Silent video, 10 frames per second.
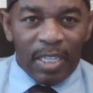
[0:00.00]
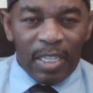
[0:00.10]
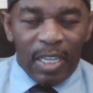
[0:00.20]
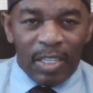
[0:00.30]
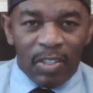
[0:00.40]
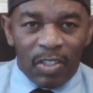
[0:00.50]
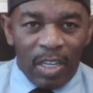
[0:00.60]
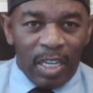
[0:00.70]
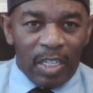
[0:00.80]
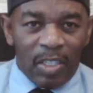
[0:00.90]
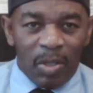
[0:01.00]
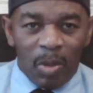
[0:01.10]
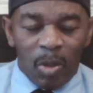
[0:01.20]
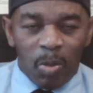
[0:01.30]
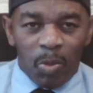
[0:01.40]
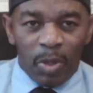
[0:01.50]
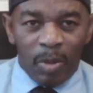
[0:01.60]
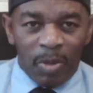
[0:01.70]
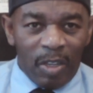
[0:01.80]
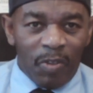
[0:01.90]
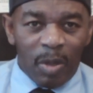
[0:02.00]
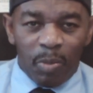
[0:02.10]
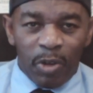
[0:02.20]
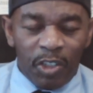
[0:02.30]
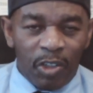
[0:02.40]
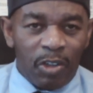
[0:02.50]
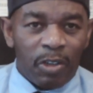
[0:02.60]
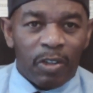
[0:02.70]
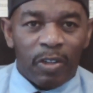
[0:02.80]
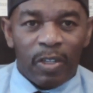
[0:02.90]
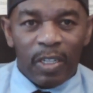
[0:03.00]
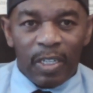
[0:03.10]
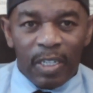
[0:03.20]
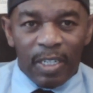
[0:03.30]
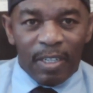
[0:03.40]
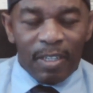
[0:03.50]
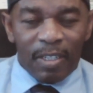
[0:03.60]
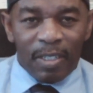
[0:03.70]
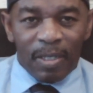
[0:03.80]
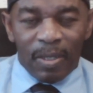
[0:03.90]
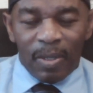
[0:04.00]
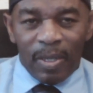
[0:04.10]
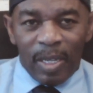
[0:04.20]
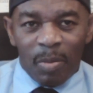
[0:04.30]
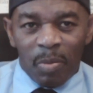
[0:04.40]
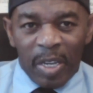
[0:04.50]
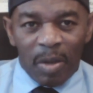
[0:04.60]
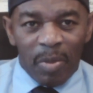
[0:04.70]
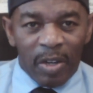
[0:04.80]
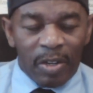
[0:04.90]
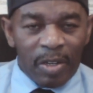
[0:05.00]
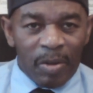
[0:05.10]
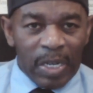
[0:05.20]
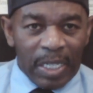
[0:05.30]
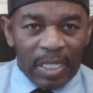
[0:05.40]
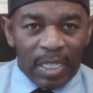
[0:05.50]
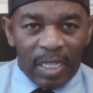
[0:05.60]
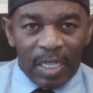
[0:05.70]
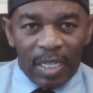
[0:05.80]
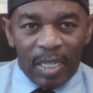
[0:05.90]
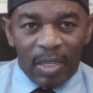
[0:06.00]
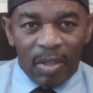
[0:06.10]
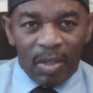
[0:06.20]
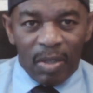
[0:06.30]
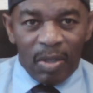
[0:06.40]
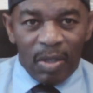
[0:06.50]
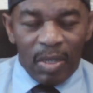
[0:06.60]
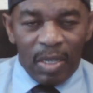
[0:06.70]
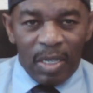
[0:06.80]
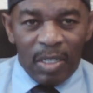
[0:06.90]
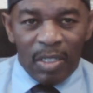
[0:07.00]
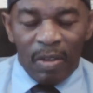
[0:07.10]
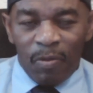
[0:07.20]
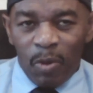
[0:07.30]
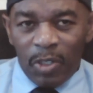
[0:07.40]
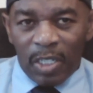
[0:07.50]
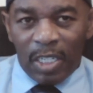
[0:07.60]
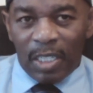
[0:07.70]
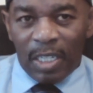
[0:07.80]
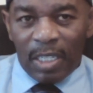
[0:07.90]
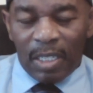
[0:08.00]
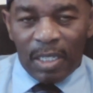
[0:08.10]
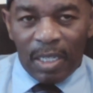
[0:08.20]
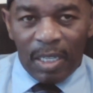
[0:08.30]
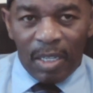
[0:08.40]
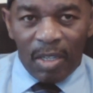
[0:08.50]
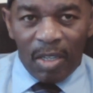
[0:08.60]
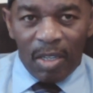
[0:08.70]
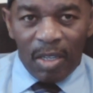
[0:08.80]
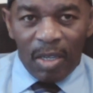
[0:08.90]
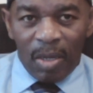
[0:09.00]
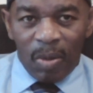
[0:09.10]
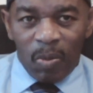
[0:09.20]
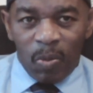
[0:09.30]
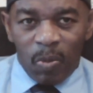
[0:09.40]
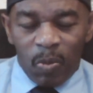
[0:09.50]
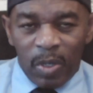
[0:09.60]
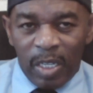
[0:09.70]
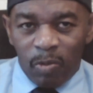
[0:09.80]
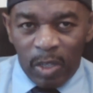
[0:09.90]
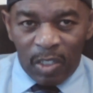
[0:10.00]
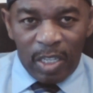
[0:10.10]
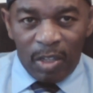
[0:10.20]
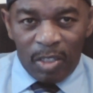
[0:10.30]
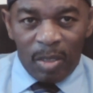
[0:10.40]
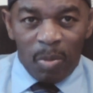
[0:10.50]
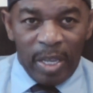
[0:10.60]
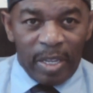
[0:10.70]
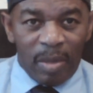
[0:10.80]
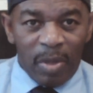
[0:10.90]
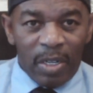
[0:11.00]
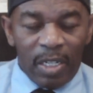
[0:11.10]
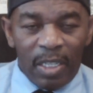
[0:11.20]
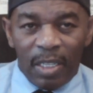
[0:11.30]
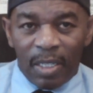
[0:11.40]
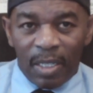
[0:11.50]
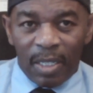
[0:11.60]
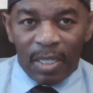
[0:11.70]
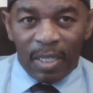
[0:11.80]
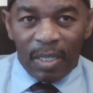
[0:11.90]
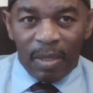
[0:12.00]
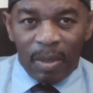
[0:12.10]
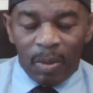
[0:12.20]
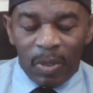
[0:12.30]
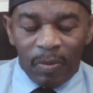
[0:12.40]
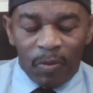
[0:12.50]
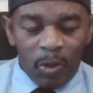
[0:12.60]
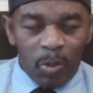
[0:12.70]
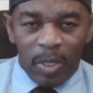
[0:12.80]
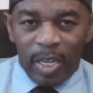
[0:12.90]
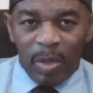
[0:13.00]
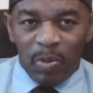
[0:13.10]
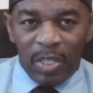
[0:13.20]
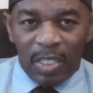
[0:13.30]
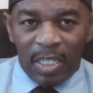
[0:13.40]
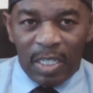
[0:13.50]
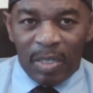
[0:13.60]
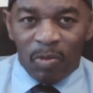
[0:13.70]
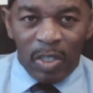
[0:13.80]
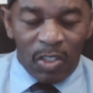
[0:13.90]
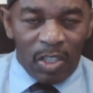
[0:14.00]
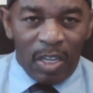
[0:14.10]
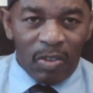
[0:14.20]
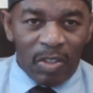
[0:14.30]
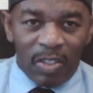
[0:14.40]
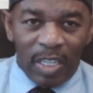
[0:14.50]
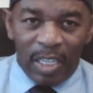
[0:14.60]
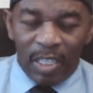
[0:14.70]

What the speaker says: and decided to put himself in a pressure cooker to help make America great. And it's unfortunate that when he reached out to the black community, when he first became president, he reached out and said,